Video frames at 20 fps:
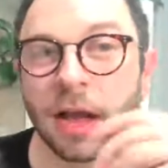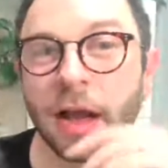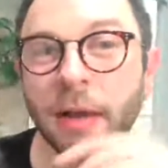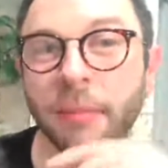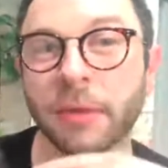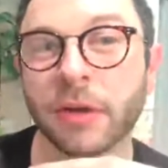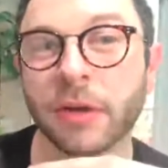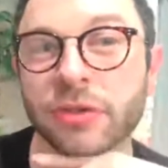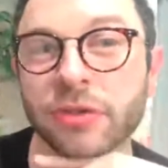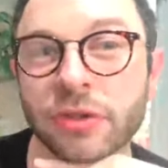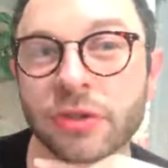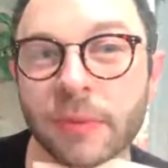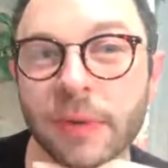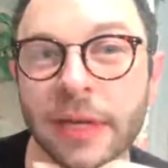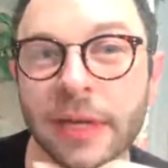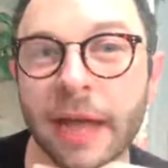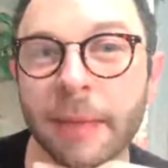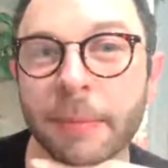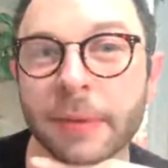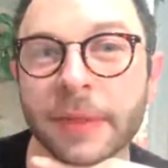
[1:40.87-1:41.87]
I'm not sure
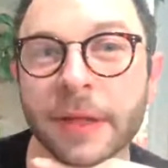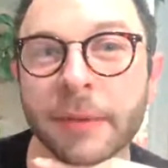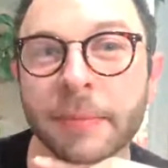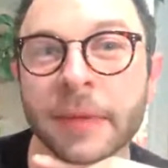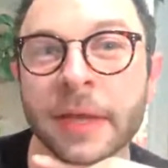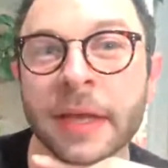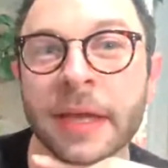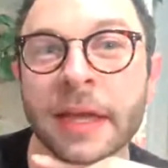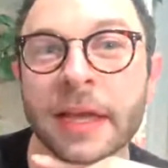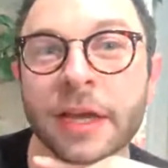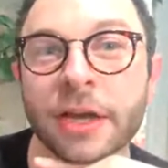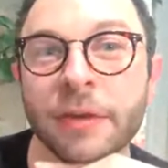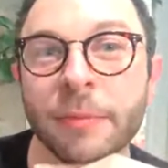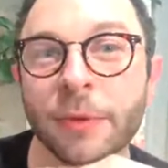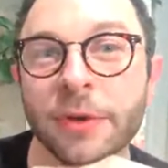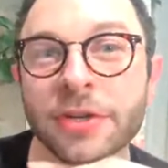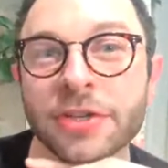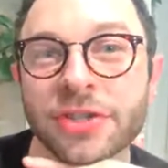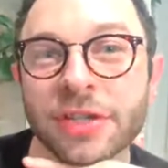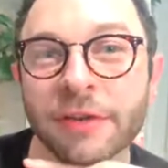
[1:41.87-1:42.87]
what happened there. Good
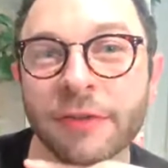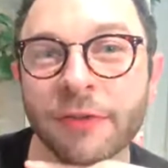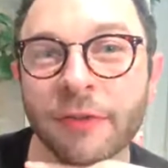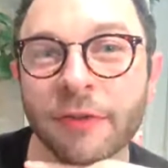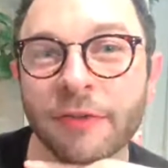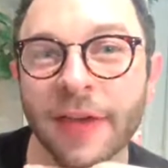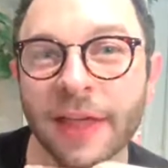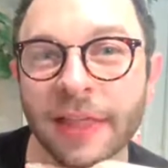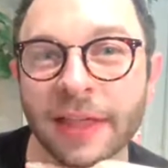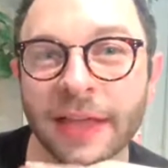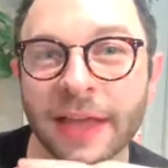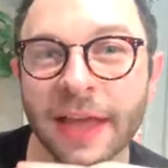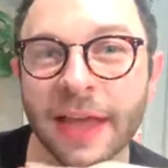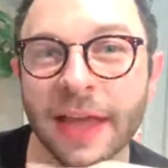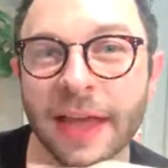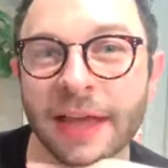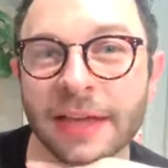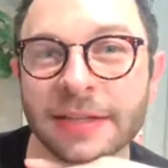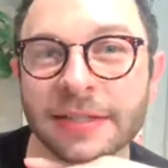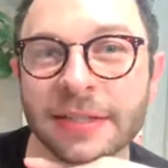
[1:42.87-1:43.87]
morning, Jennifer
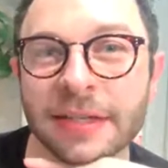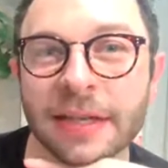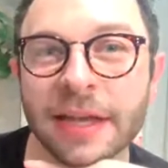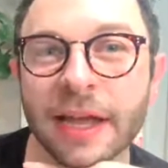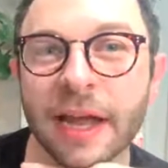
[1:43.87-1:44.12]
Valcat.